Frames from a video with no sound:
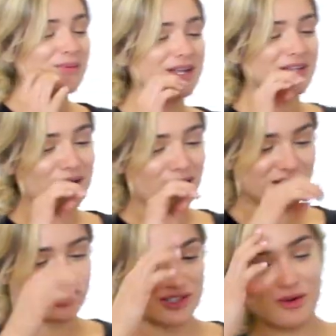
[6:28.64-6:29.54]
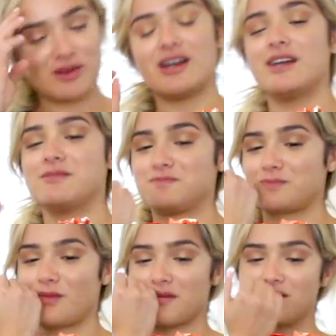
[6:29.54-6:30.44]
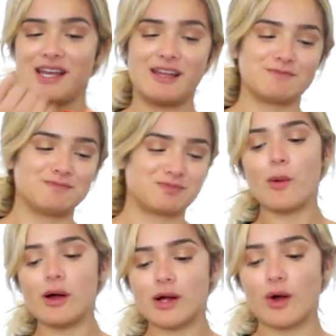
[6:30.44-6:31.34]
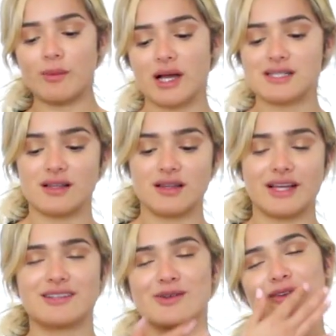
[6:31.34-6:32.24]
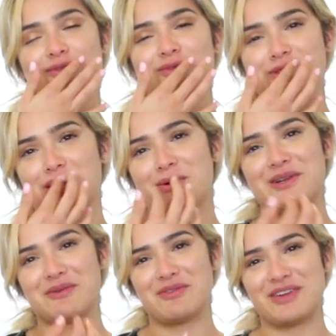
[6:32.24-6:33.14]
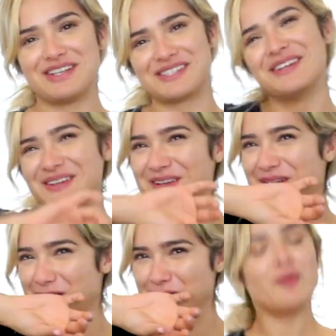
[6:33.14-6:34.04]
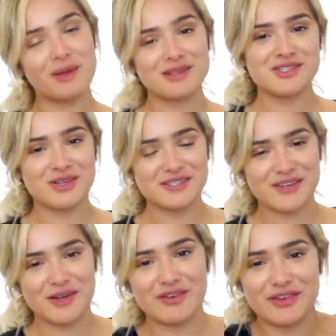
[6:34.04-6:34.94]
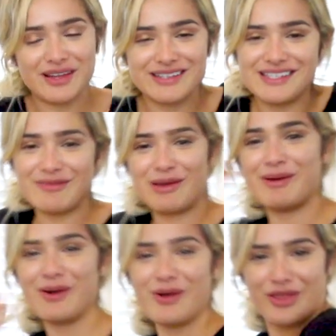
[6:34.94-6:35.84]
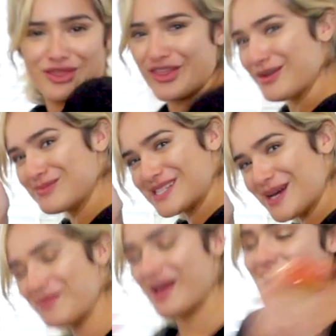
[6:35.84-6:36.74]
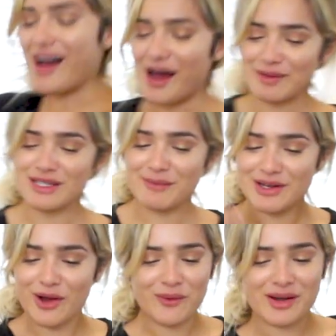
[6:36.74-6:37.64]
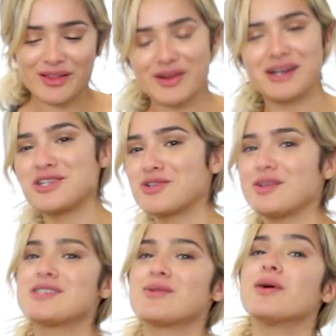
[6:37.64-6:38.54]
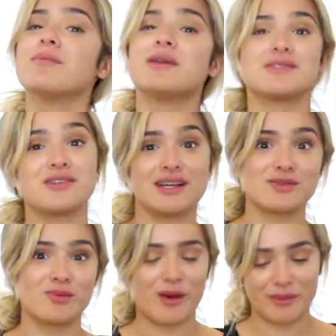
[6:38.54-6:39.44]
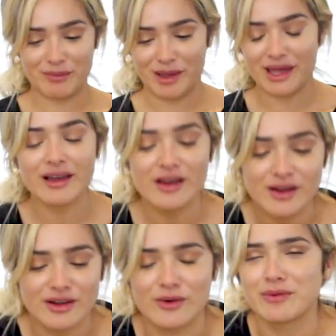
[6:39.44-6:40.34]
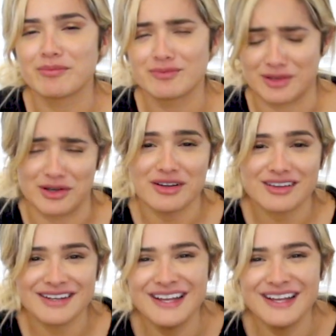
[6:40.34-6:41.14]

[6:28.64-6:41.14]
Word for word: Like, gosh, so good. Dang. Well, I hope you guys liked that. Strawberry on my face. I hope you guys enjoyed this video. If you liked it, give me a big ol' thumbs up. Um, let me know what other kind of treats or meals you guys want me to bake or cook.